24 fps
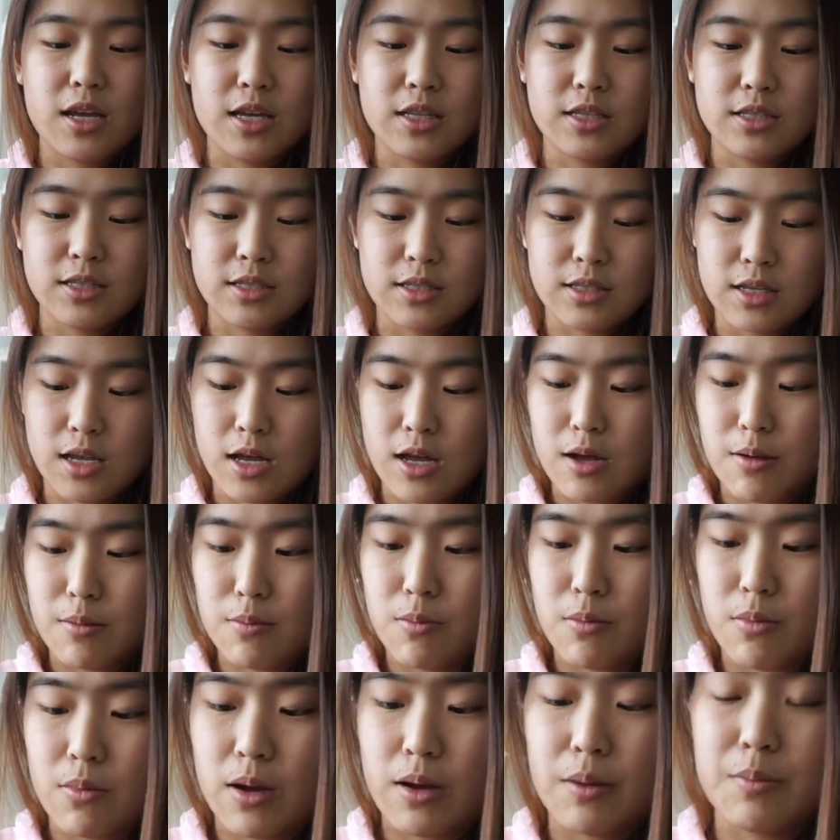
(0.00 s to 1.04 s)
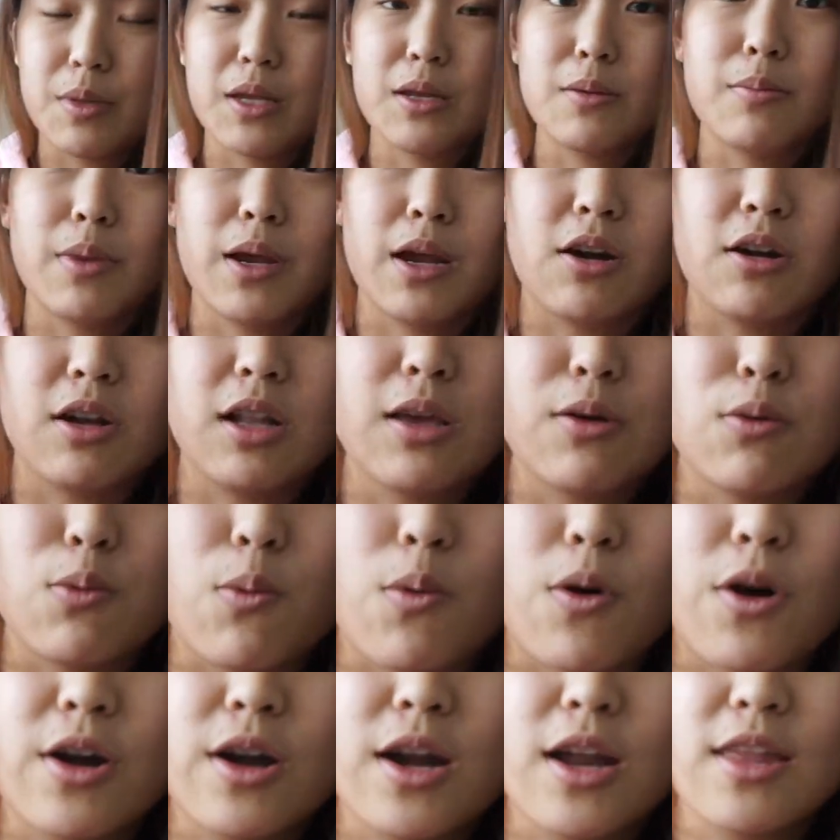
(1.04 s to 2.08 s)
It's um, I mean barely
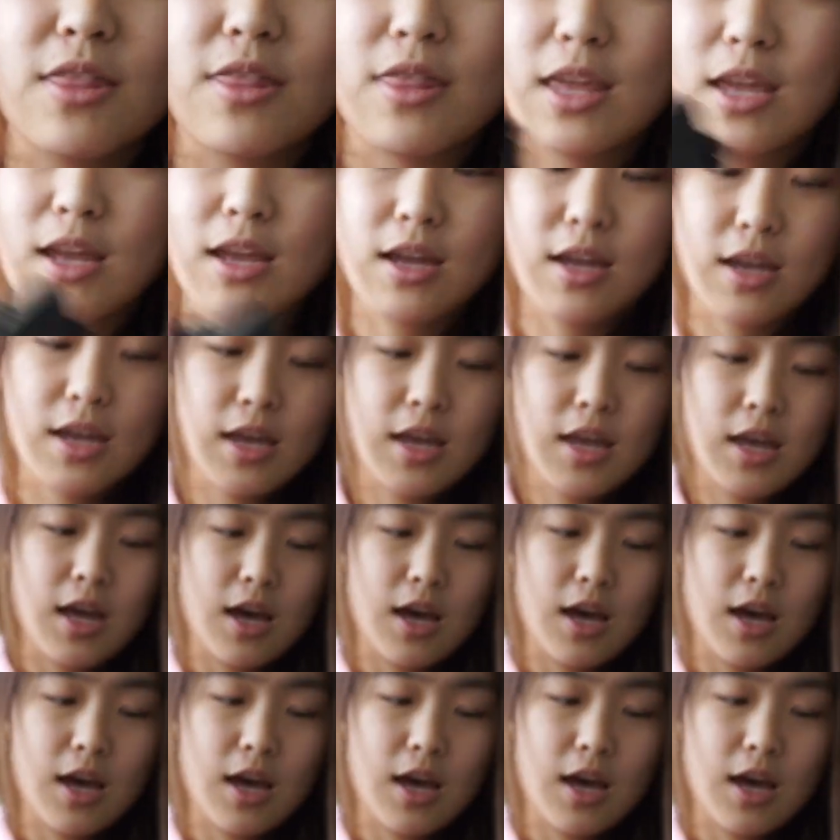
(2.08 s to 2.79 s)
worn I think.